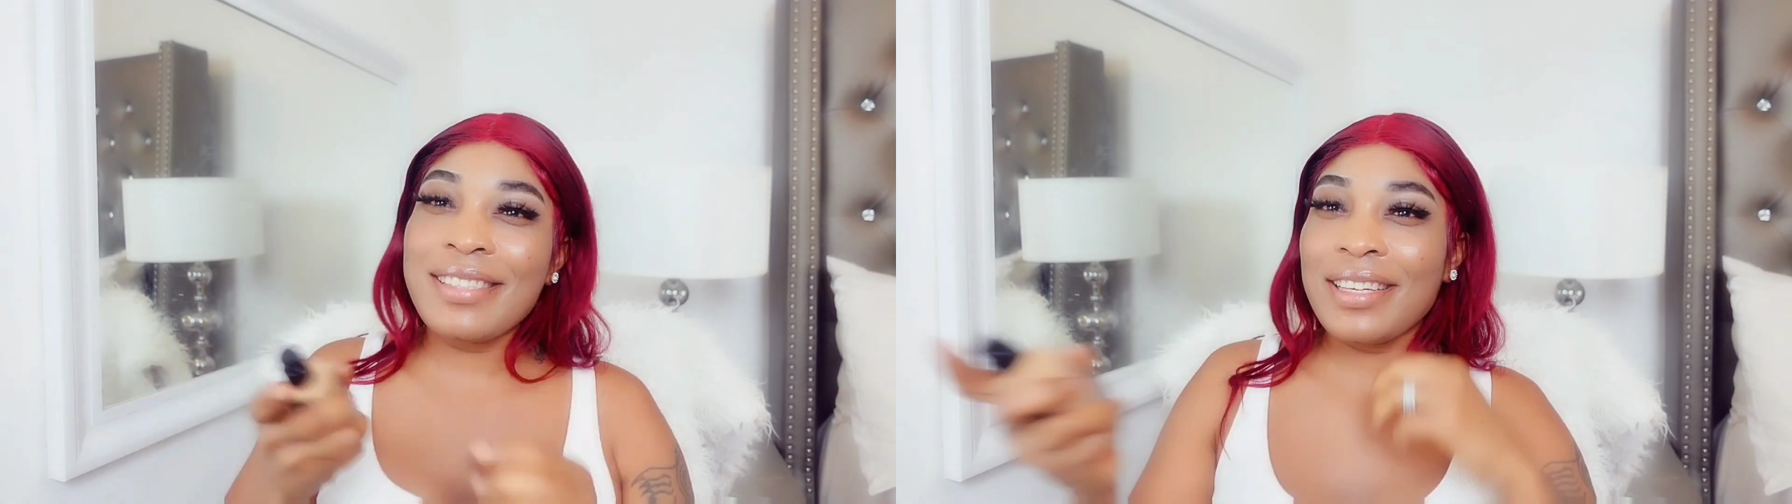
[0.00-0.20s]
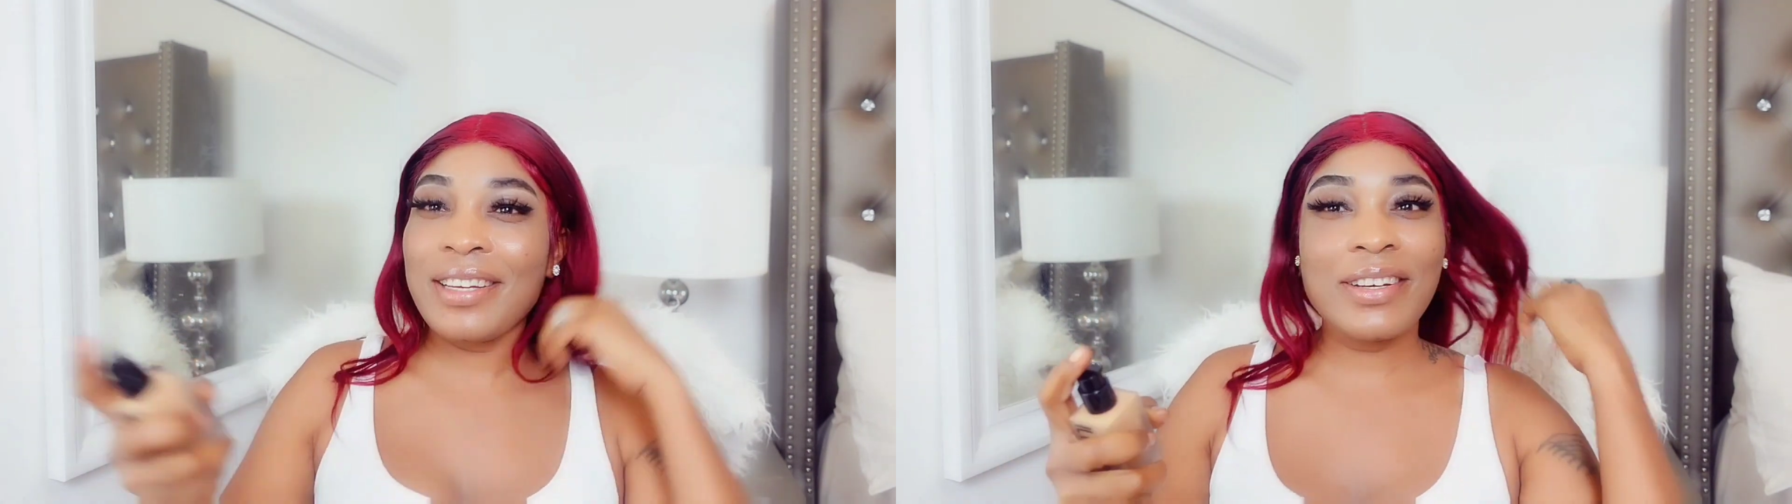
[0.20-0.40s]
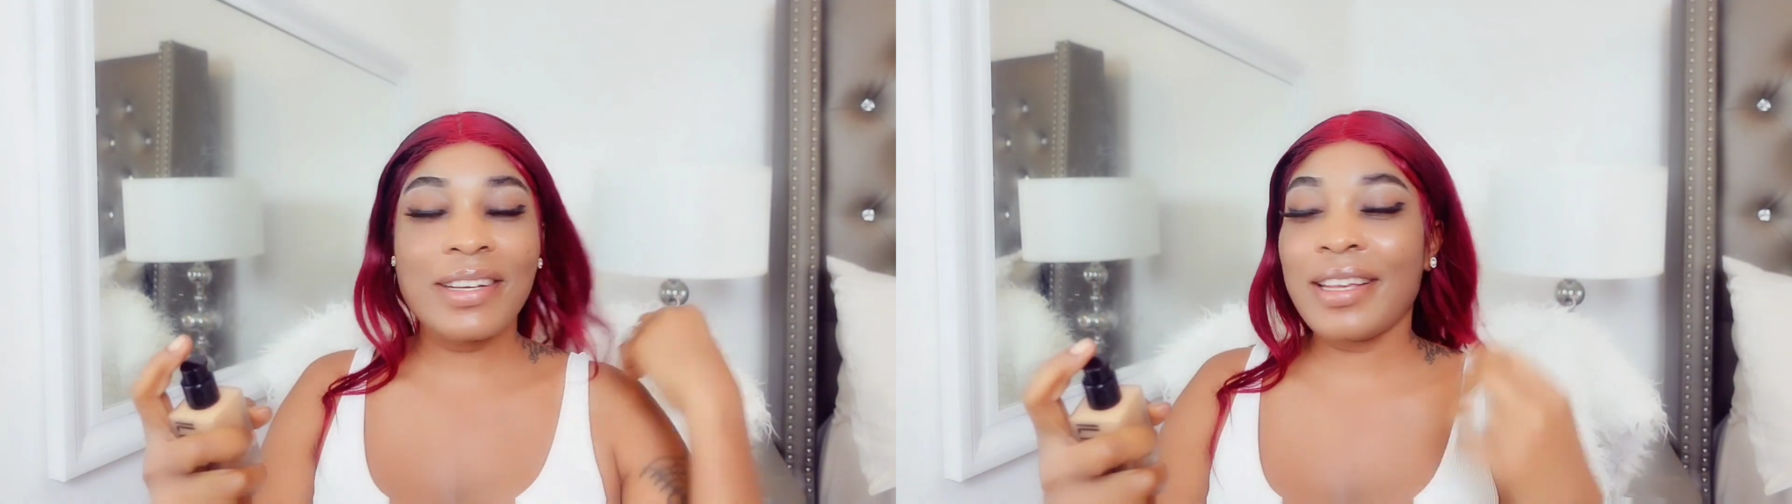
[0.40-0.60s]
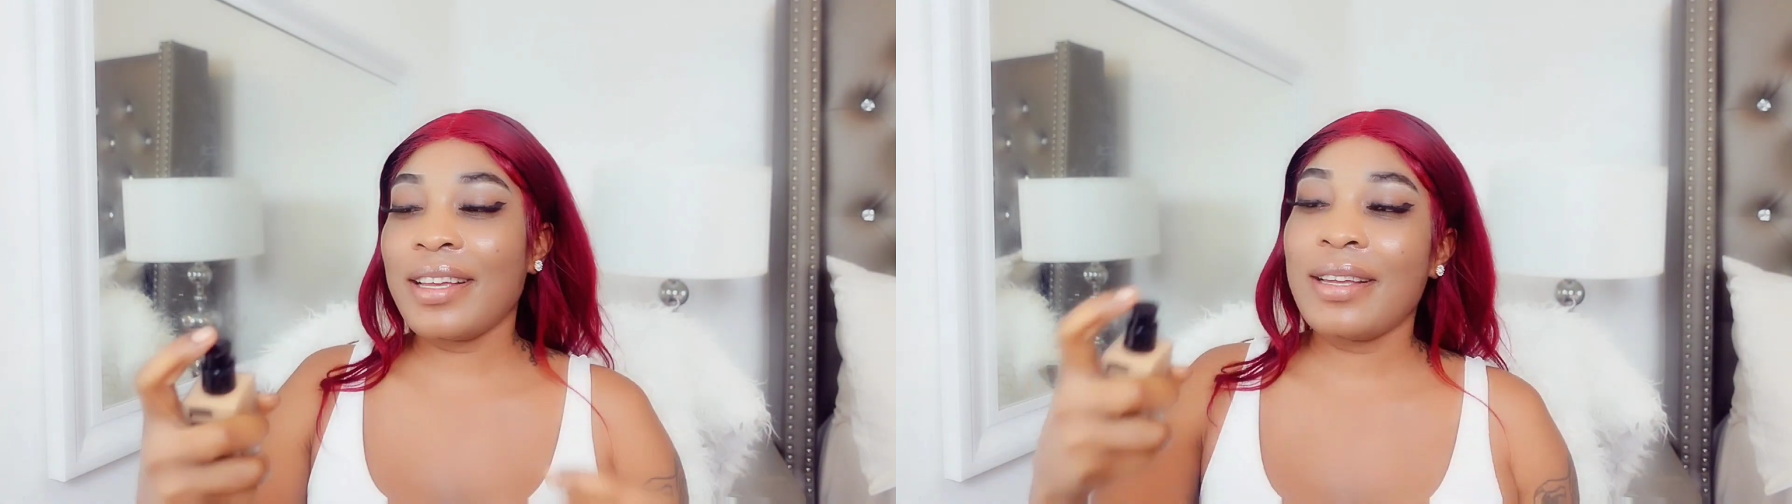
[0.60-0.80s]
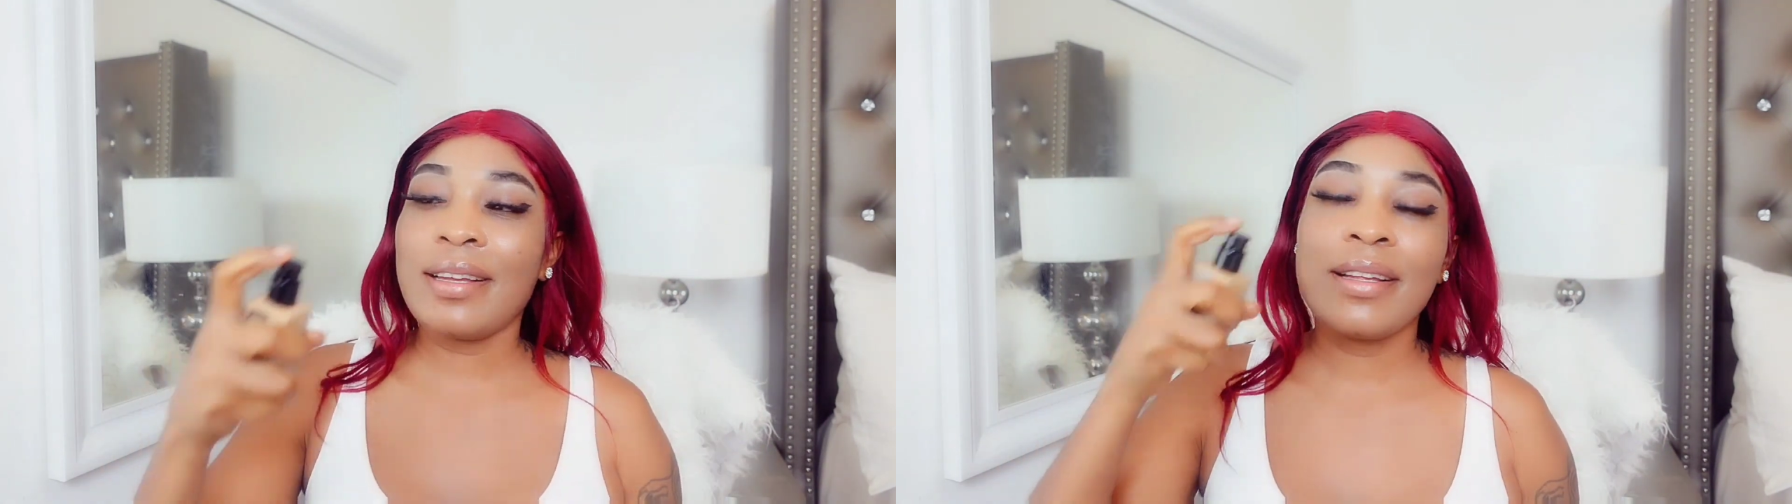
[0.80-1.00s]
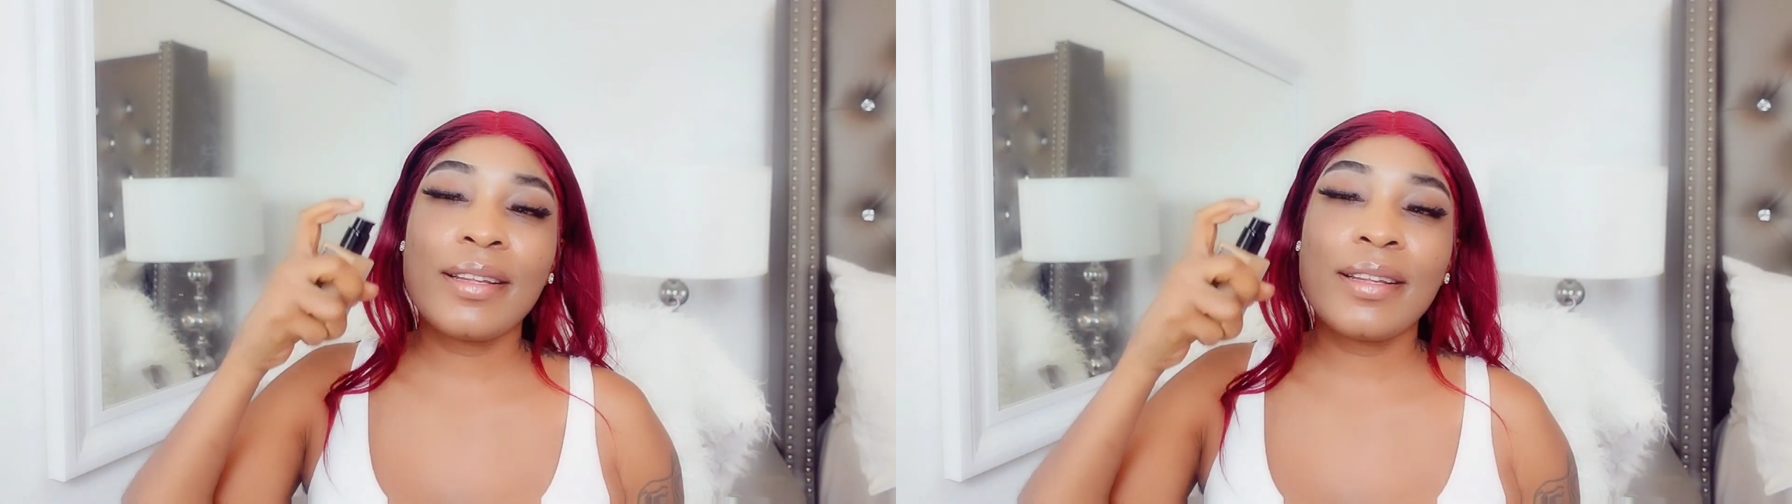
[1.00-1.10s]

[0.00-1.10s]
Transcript: So okay,